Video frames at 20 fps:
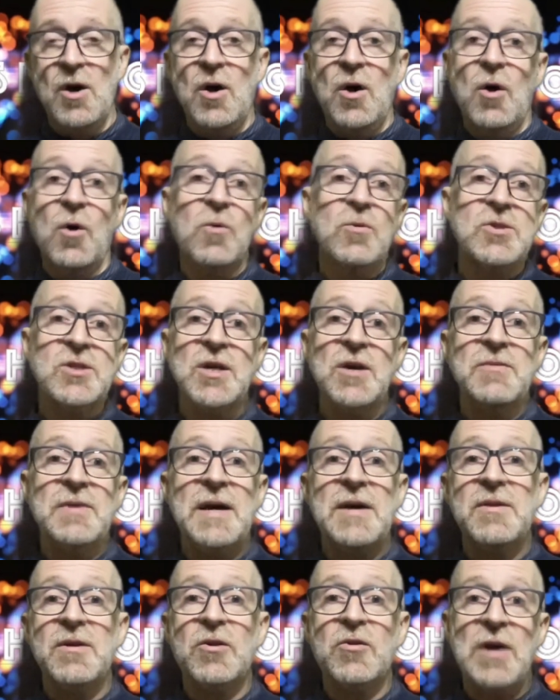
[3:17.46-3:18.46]
Also,
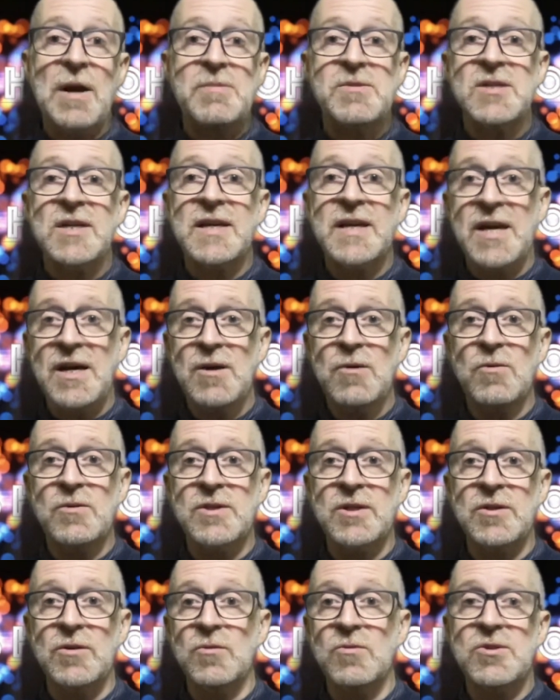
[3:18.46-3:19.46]
none of the crabs are
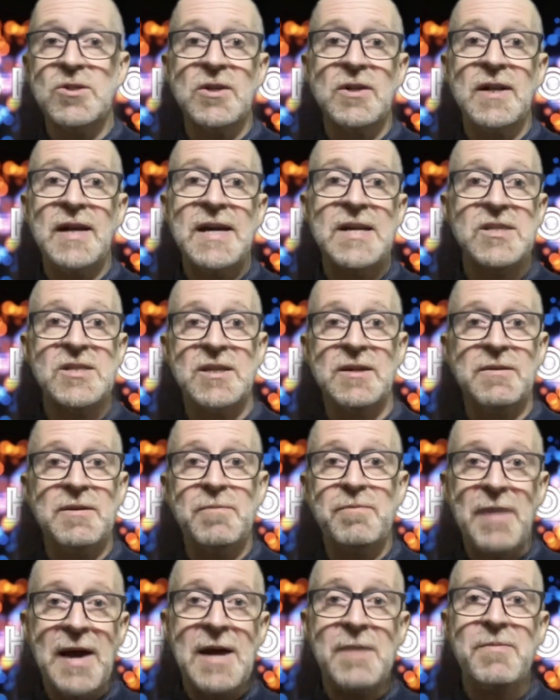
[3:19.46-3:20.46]
killed, and also later the
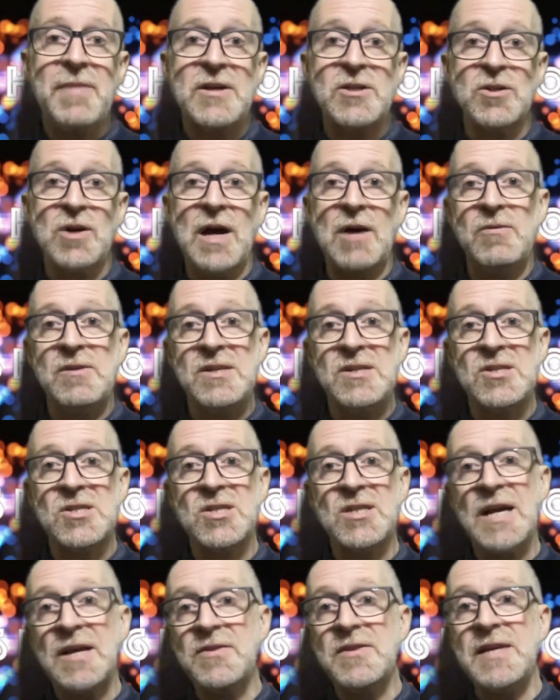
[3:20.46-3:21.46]
Bad Batch only
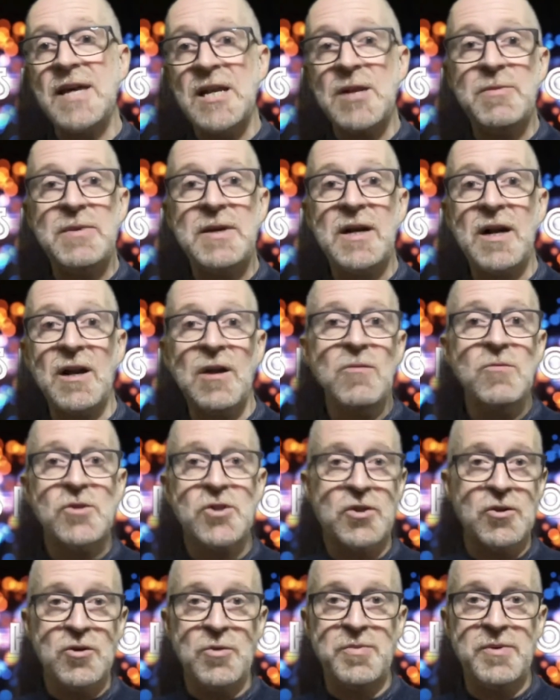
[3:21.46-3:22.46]
stun the enemy clone
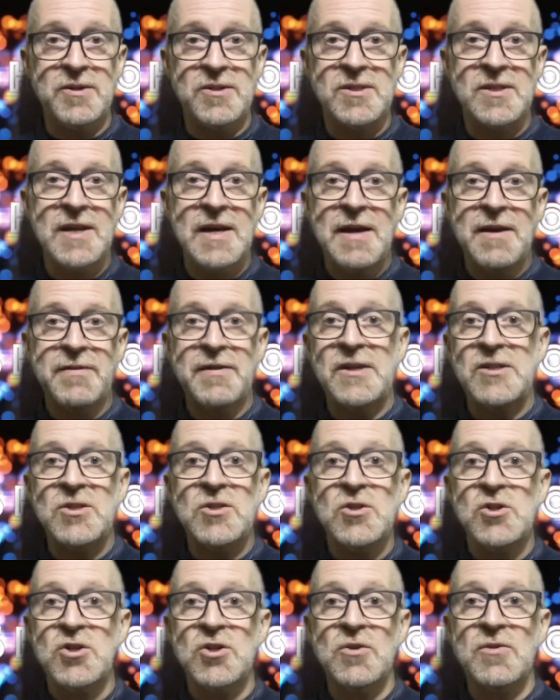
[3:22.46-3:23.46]
troopers, thus
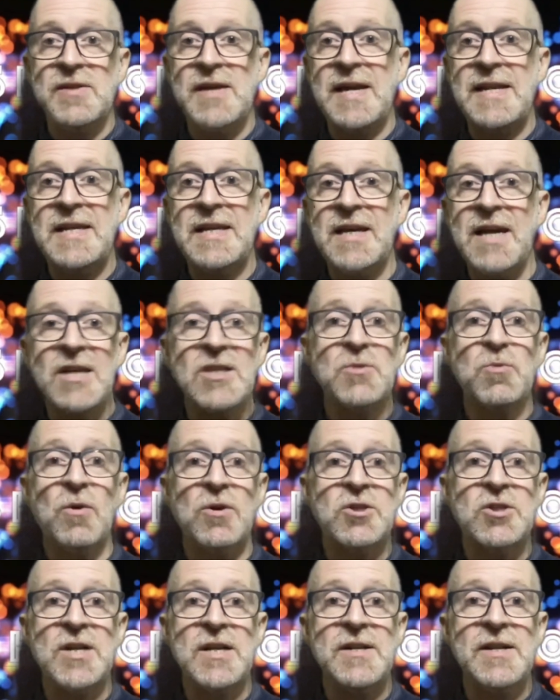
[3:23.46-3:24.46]
ensuring that any kids
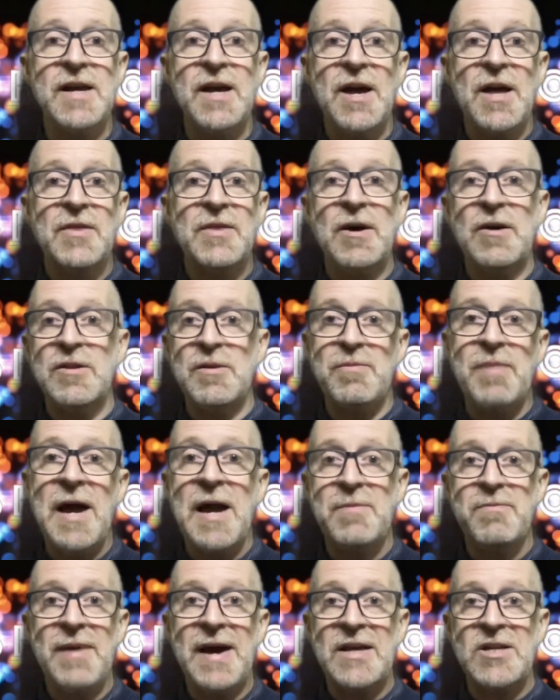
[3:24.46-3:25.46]
watching know that the
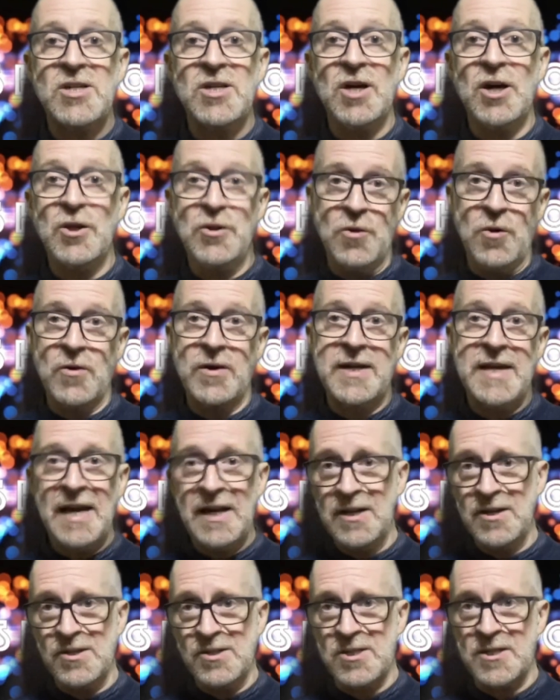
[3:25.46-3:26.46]
Bad Batch are not
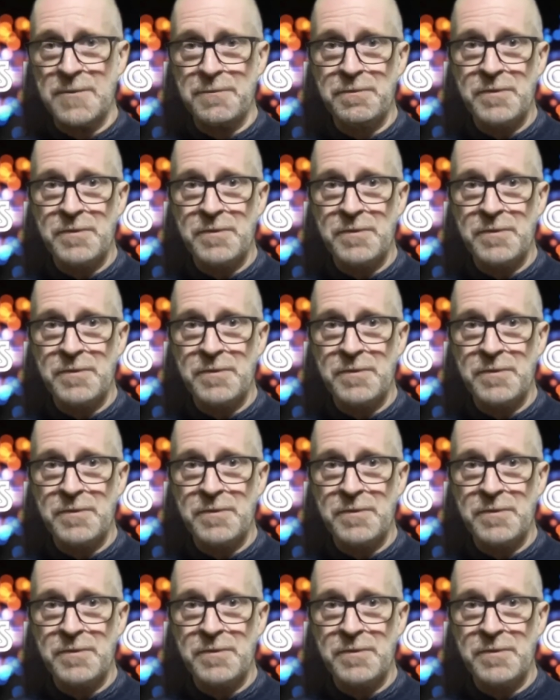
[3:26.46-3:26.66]
killers.